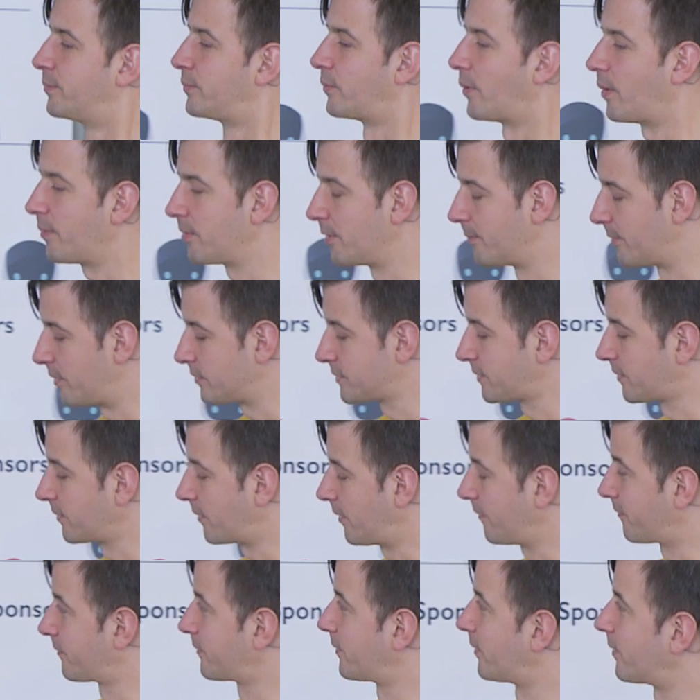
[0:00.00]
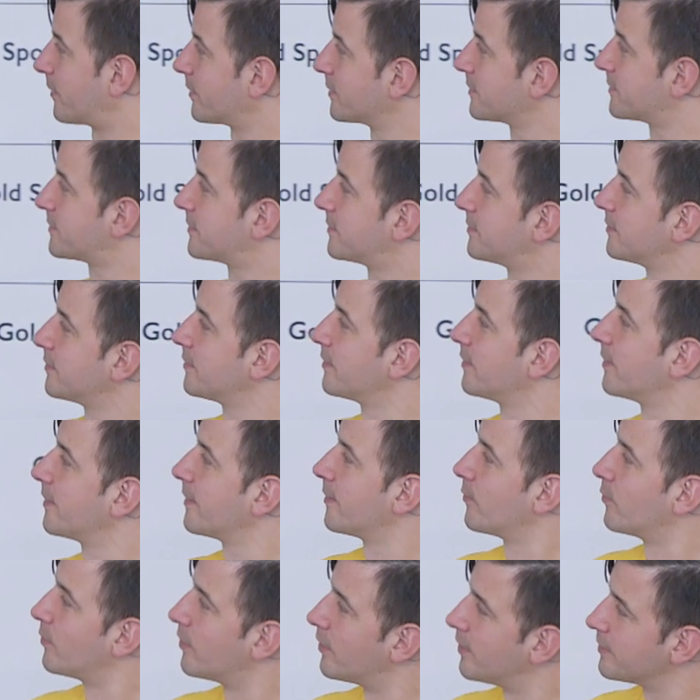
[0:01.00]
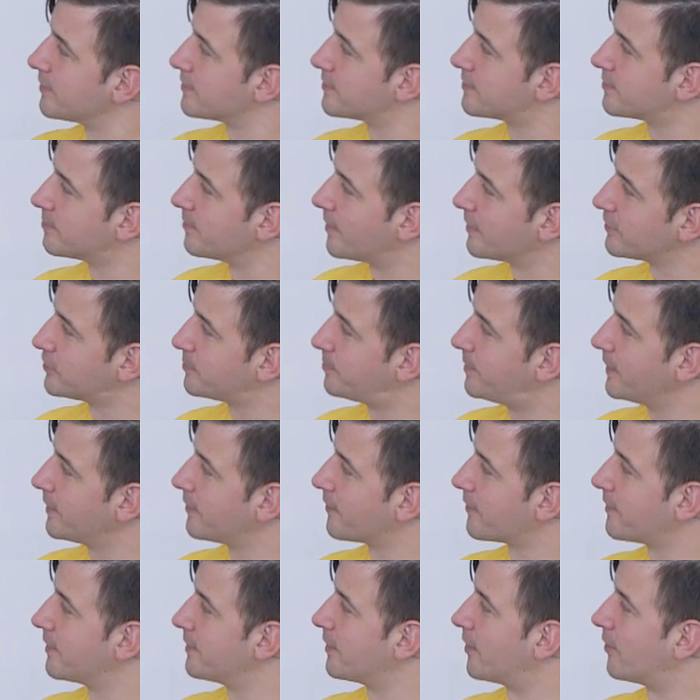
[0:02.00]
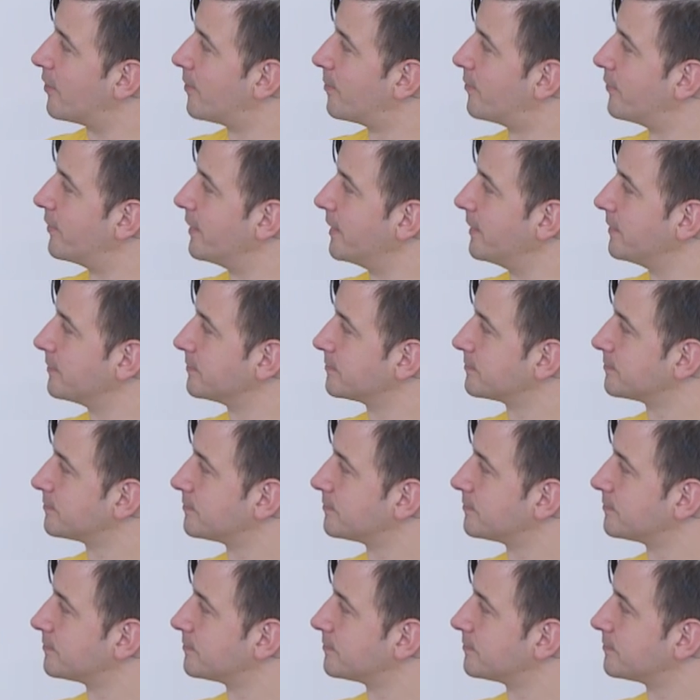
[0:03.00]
Problem, of course, the world is much bigger than our brain.